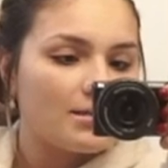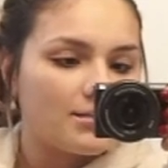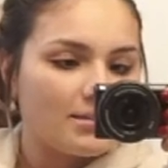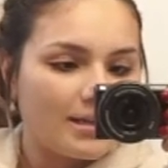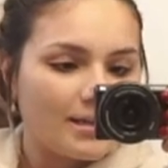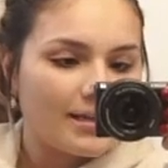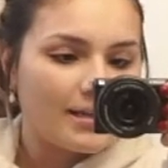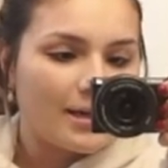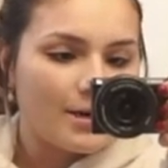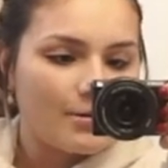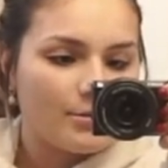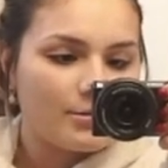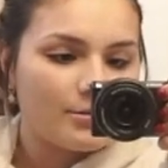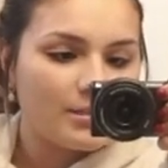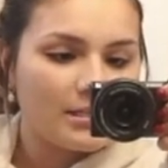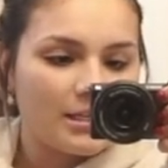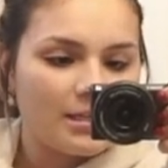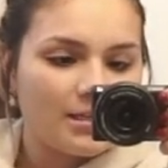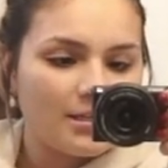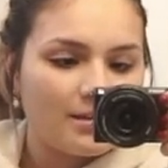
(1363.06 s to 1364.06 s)
skincare
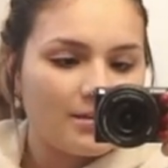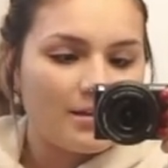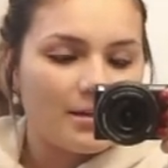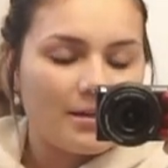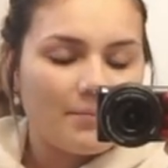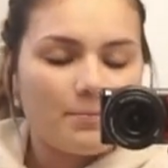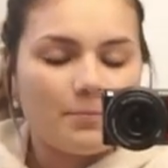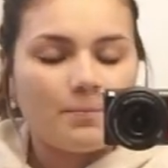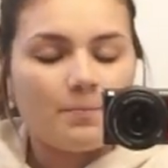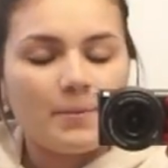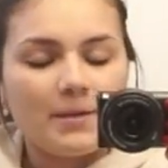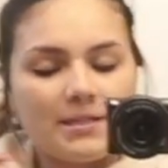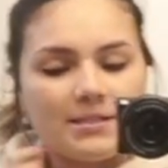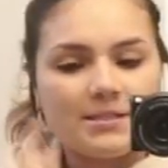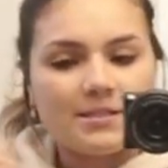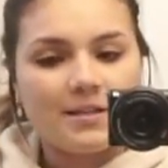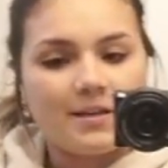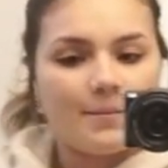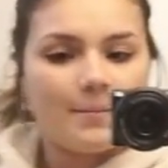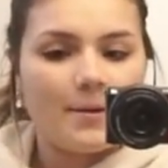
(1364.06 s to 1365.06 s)
routine, but
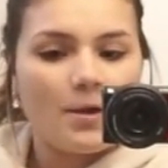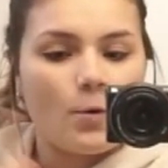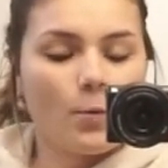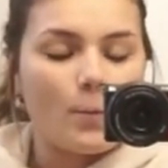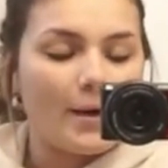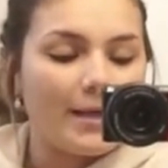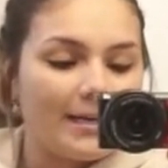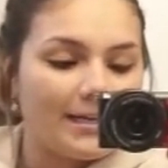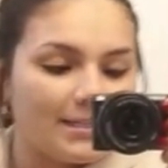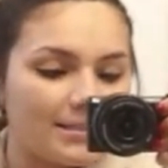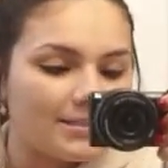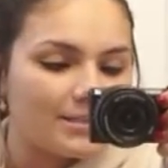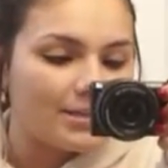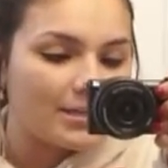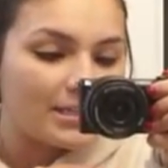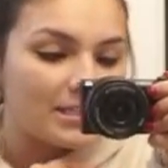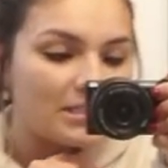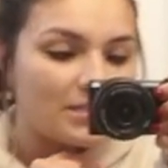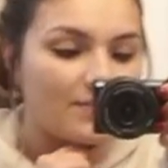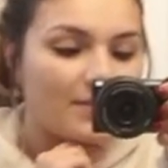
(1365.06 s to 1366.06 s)
it's gonna be a wedding
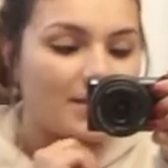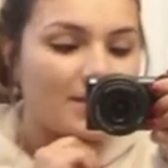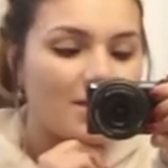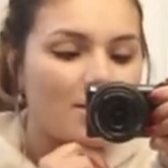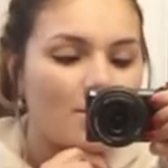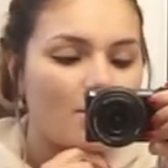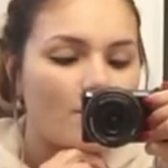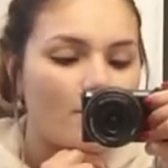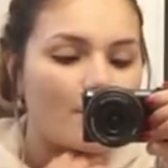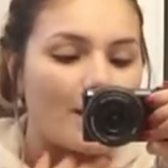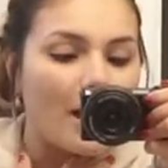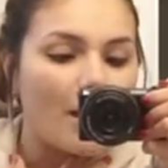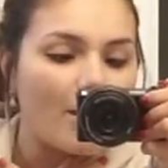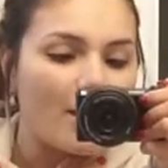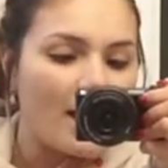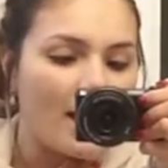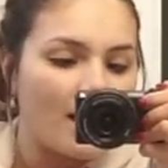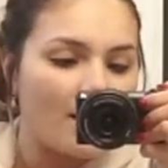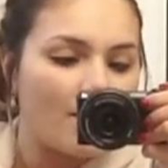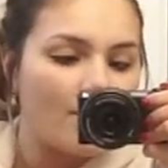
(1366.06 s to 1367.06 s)
series video about
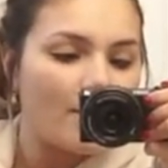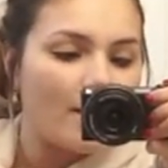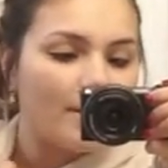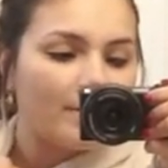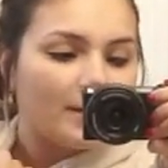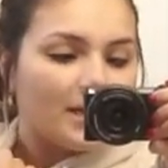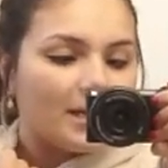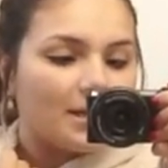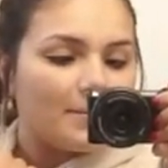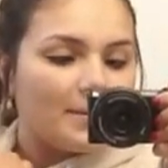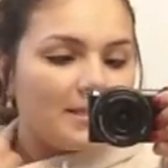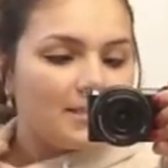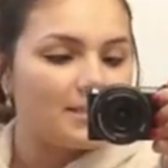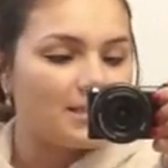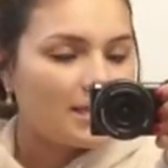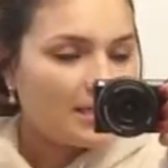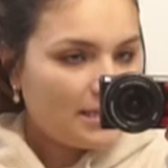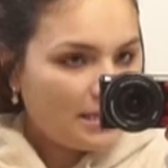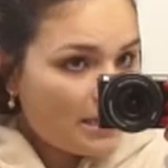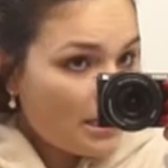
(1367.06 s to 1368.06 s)
how I'm getting my
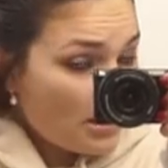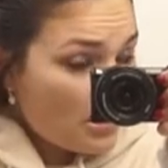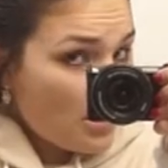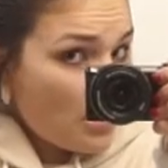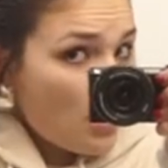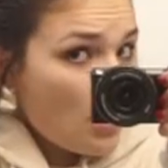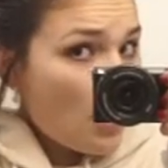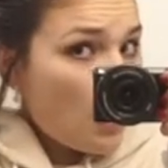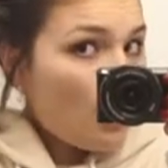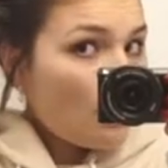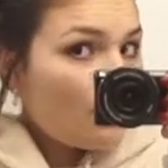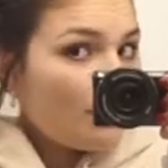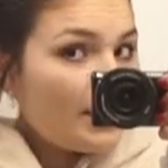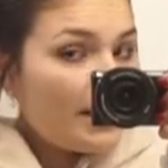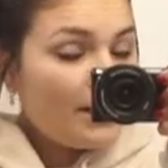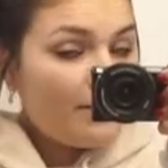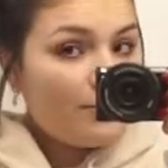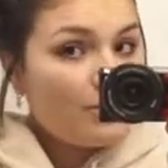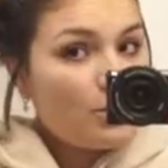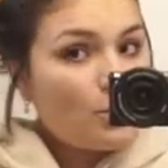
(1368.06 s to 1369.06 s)
skin
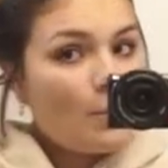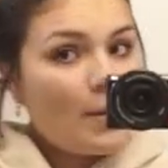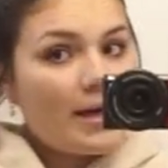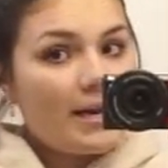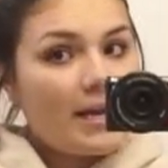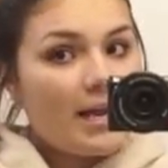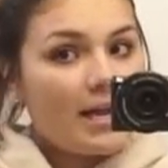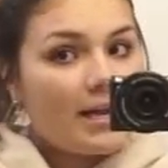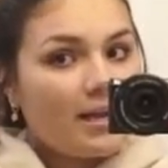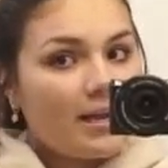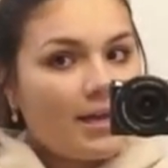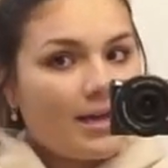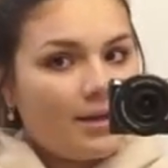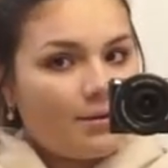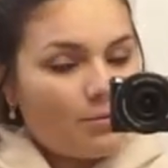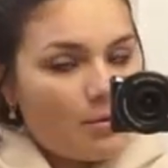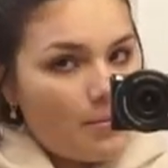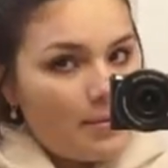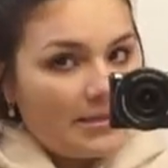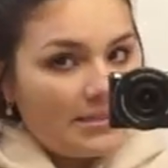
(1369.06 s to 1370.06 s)
ready for the wedding
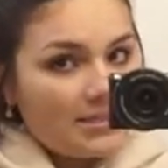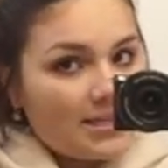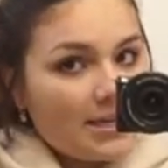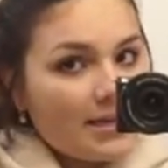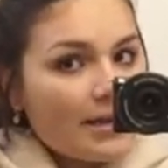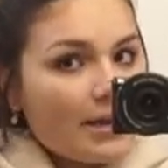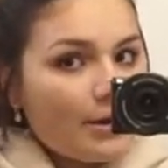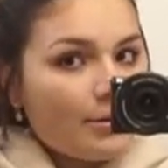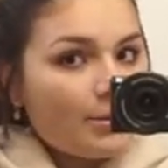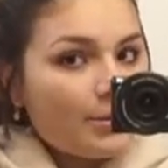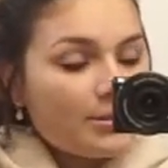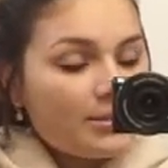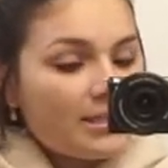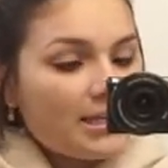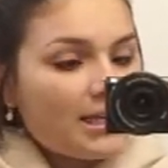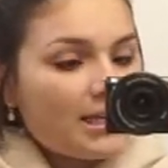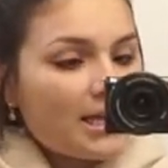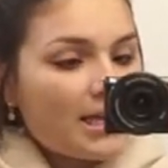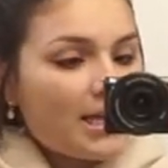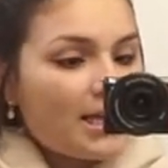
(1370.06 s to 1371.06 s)
and what my skincare
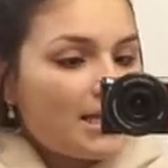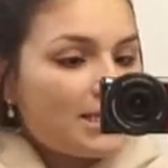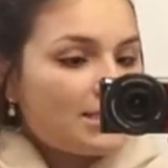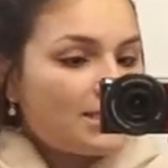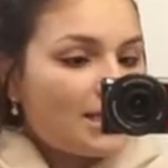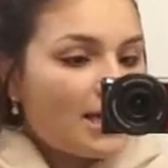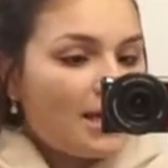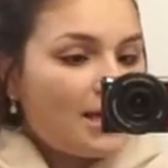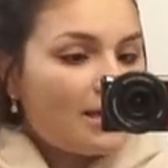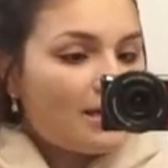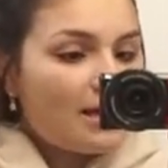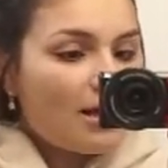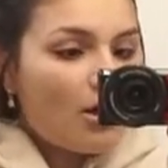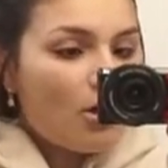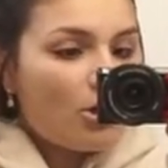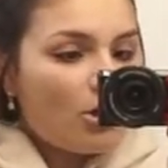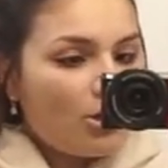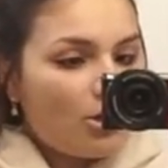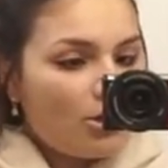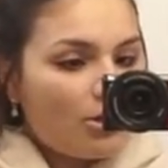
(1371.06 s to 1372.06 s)
routine is and
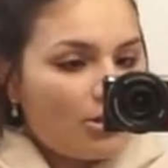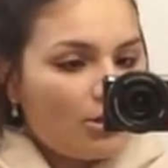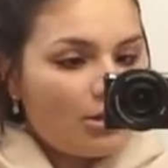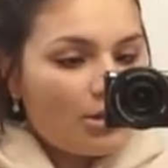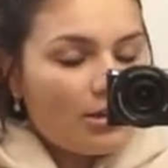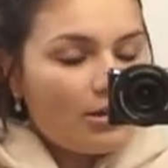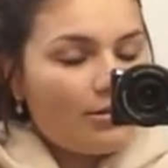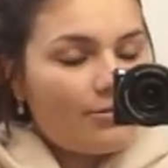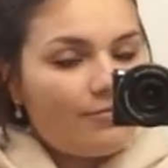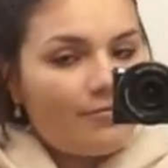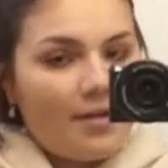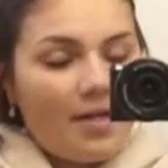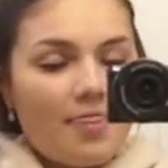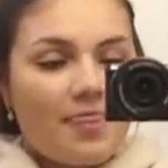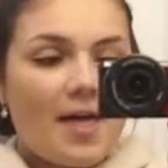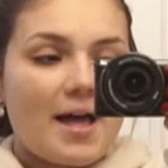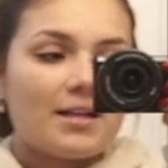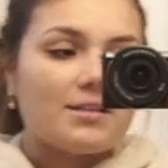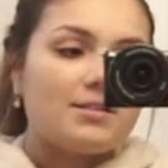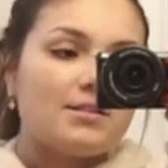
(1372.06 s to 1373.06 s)
all of
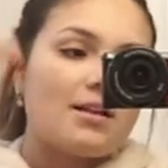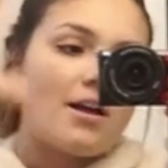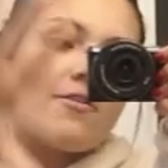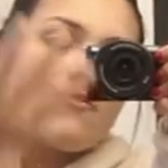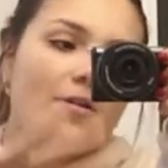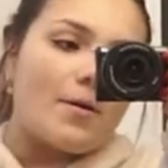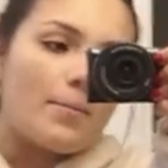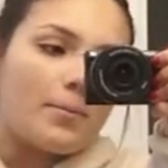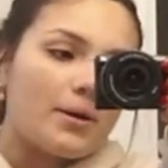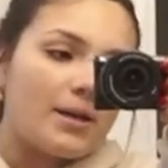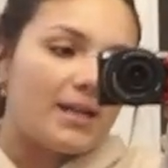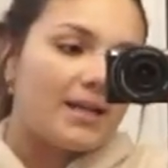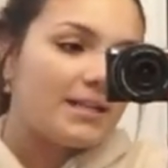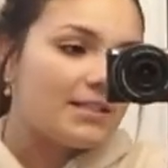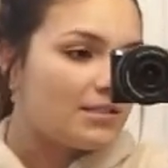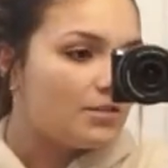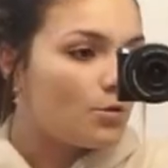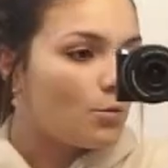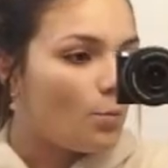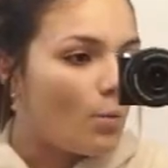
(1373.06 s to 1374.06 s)
that stuff and put it
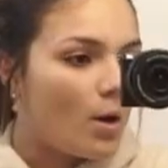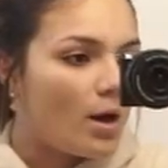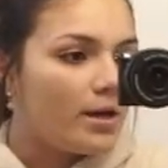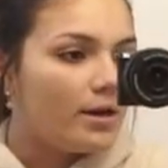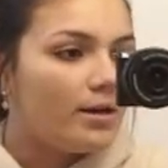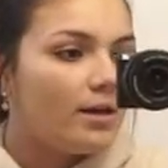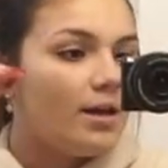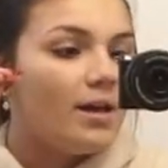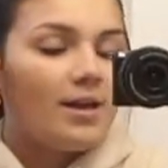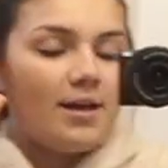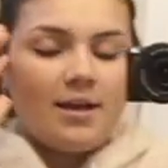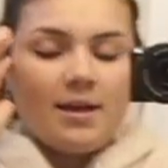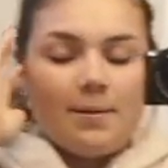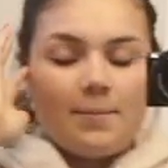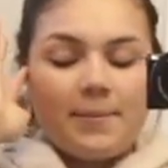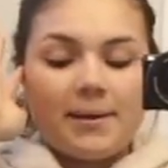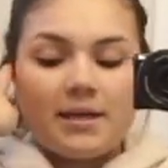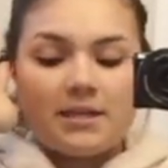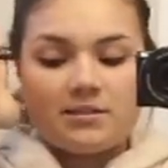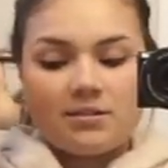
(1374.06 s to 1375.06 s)
into one,
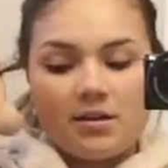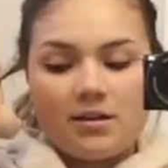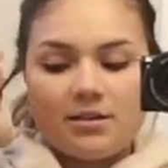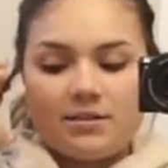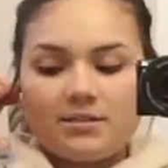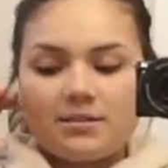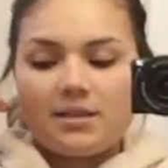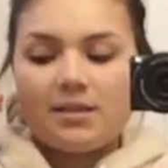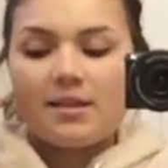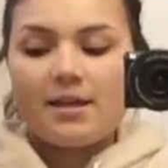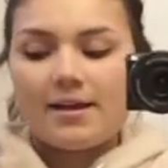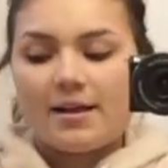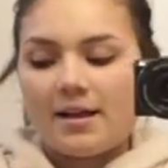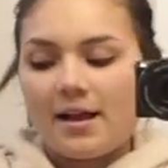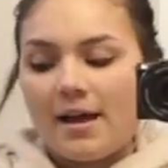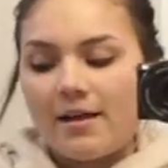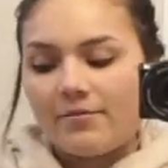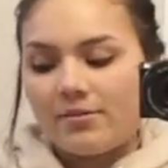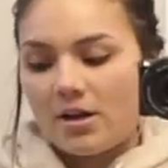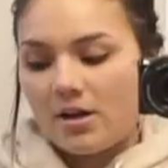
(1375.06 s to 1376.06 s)
because honestly,
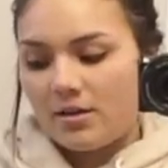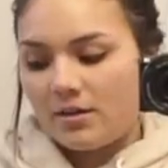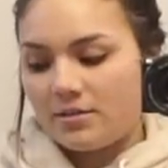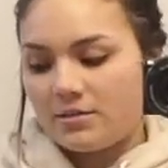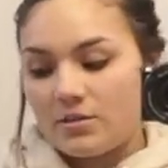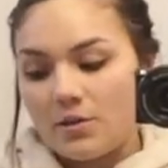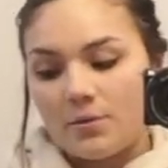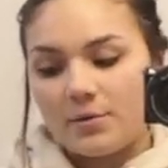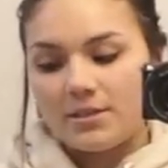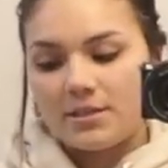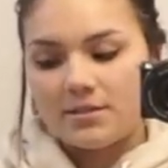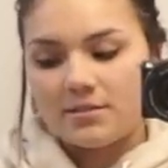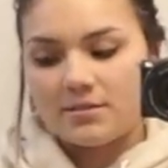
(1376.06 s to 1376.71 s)
like, I've gotten so into